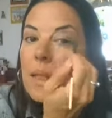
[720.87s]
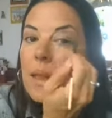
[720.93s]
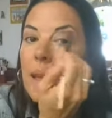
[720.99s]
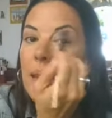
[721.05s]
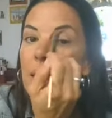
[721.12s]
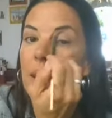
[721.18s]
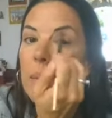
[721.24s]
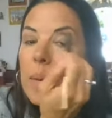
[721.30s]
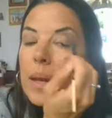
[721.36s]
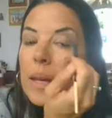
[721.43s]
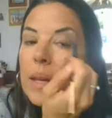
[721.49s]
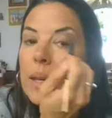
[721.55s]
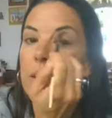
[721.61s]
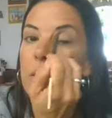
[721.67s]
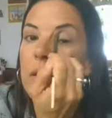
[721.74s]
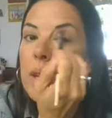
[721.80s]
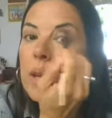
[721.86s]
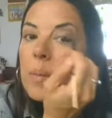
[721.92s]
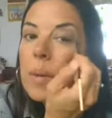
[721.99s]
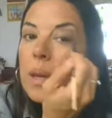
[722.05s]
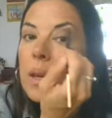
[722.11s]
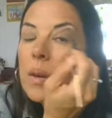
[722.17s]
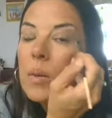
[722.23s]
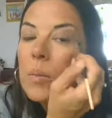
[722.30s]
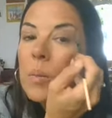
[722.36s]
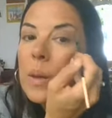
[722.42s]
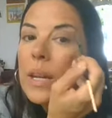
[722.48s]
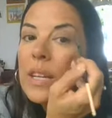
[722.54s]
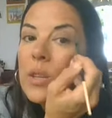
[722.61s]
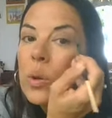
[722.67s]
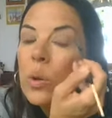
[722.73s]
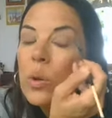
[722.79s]
I think my kids are coming home, but
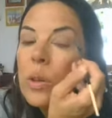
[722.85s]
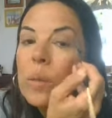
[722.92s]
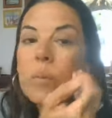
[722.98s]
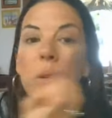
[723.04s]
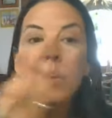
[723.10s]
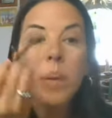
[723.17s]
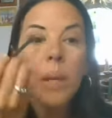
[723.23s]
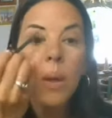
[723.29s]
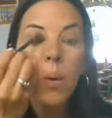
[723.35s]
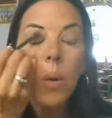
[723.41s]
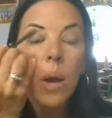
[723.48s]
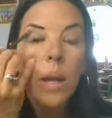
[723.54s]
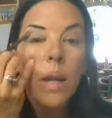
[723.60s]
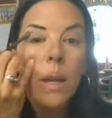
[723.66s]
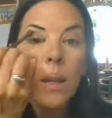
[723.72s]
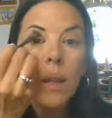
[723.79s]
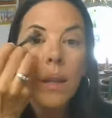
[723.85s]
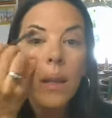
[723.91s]
I told them to be quiet.